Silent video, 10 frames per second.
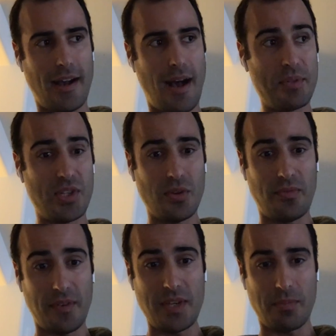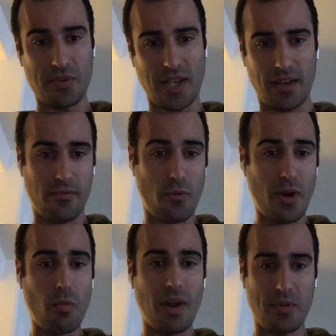up to 50%,
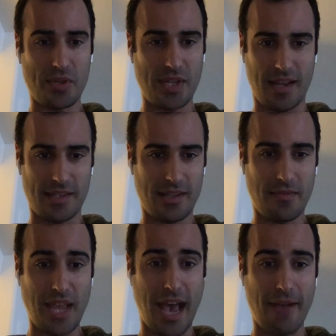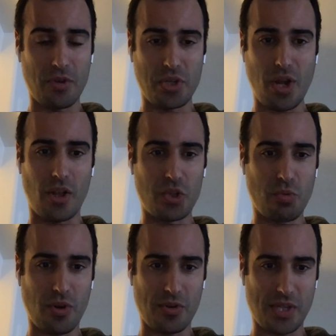41% of the average knowledge
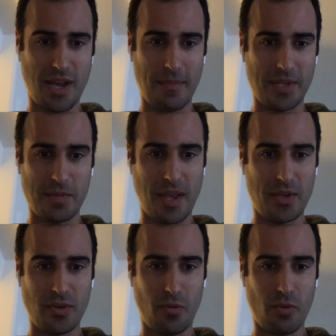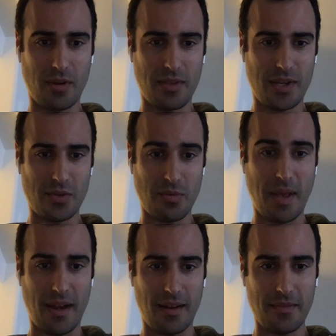worker's time is spent doing work that is
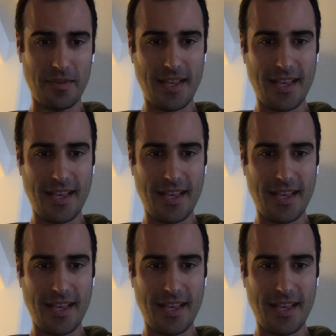repetitive.